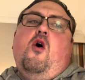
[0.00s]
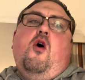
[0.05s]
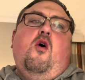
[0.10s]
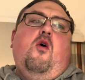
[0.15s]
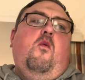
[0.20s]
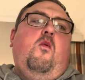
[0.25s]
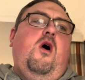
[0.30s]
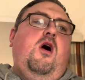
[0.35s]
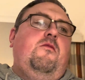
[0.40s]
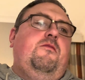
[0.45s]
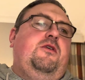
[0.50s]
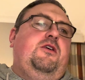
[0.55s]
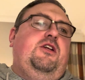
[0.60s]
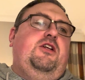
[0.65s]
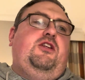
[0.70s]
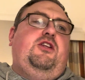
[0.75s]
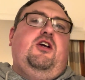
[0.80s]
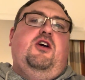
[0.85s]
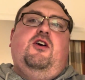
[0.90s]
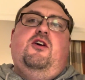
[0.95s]
what I'm going to
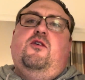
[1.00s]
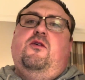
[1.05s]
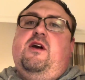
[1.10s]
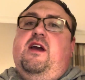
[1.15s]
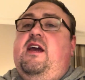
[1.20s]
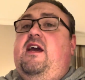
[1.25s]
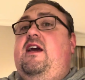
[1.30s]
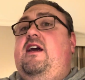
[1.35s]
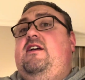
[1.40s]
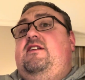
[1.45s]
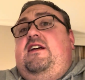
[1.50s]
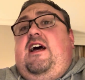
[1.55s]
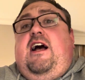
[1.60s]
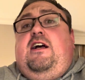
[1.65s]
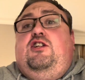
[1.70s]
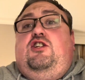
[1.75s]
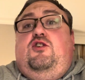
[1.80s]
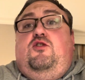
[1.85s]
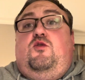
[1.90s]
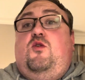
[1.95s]
do is,
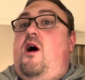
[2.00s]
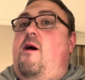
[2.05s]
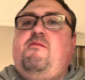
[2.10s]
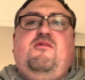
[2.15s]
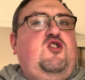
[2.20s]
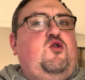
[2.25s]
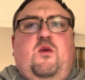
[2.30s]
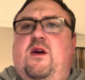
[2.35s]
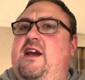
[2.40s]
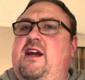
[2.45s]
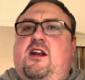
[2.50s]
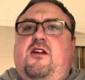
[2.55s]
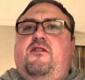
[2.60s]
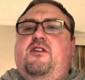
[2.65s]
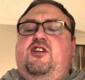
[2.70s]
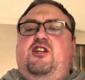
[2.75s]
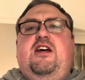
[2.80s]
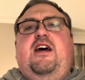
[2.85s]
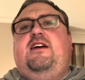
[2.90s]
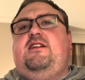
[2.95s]
as usual, I'm swinging on the
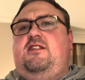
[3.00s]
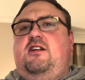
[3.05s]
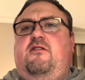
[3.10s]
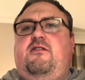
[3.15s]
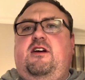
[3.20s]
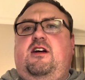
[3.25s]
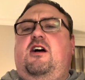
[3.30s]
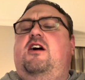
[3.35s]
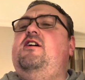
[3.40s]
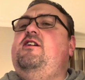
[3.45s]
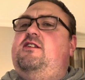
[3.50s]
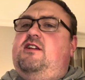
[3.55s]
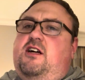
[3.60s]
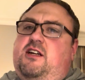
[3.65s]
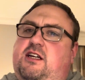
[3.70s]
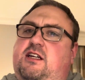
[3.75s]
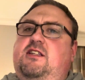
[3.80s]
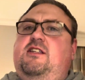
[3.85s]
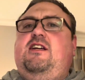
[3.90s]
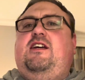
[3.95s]
chair, sorry guys, I
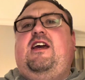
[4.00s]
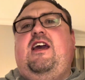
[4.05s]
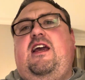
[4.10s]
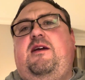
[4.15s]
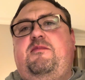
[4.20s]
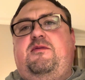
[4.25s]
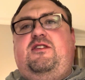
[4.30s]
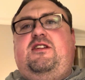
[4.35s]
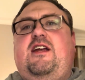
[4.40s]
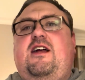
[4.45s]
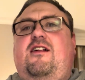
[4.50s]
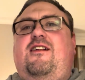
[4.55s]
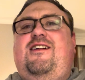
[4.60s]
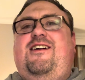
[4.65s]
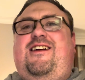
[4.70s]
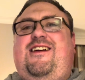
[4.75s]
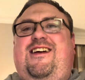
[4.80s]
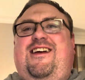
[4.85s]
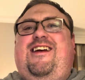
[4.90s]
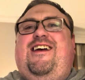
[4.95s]
need to keep still,
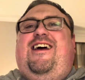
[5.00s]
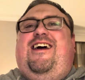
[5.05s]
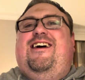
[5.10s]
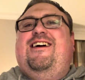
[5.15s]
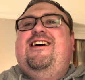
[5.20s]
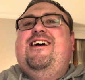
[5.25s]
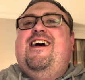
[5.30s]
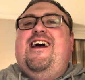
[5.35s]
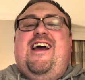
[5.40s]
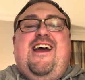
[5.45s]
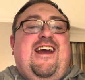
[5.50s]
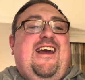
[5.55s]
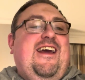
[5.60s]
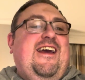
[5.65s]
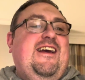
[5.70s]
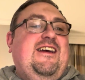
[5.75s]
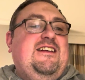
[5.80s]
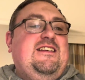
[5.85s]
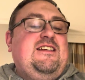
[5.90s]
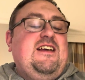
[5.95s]

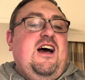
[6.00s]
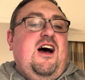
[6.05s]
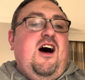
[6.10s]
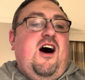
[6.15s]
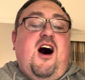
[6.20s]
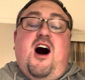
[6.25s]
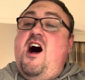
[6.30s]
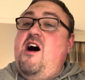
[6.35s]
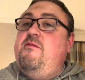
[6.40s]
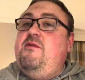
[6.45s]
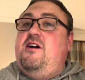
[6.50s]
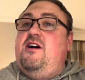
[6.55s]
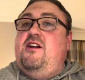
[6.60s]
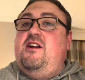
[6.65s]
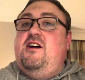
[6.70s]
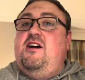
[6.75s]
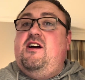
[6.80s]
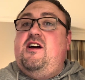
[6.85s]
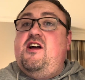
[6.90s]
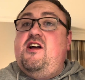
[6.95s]
is I'm going
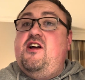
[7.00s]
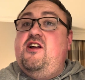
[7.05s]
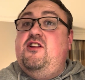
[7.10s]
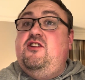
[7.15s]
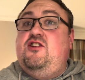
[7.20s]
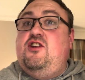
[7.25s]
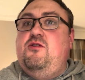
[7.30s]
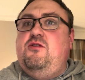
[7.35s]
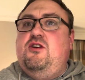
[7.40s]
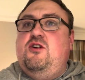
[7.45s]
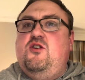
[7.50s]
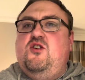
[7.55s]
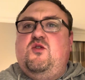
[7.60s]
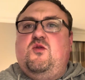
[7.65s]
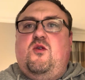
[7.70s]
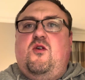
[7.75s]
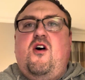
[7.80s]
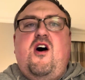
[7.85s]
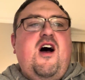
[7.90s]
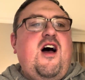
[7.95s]
to do the
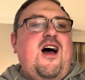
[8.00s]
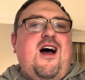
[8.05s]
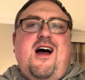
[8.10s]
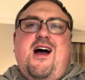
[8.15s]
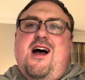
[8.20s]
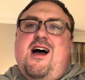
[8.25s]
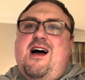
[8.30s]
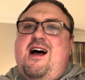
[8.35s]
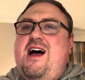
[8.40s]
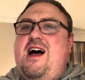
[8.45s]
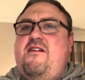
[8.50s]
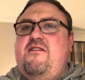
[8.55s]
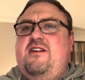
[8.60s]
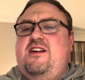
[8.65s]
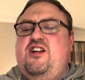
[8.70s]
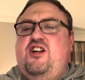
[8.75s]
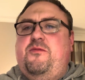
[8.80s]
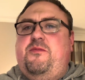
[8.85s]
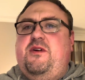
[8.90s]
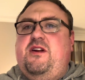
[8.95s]
usual, have a
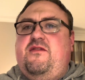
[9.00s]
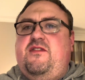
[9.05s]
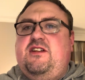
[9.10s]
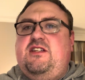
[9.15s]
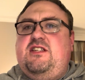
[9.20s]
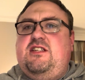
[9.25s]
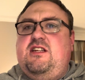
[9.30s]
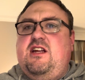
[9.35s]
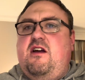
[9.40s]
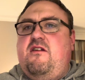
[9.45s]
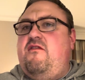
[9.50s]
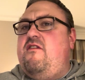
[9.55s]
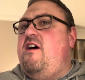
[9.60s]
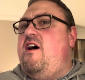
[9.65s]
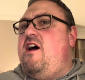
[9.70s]
little bit of a sniff,